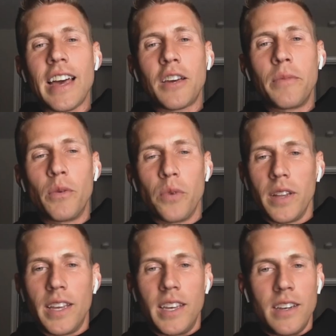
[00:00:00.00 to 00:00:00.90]
that could be
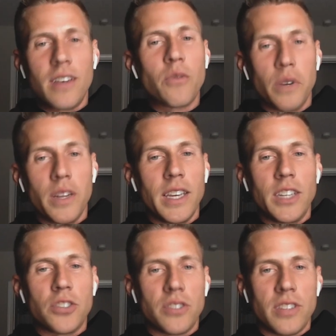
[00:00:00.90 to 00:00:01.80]
really, really
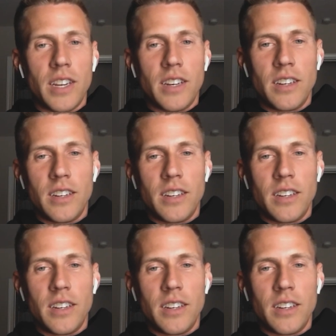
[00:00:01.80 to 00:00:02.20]
interesting.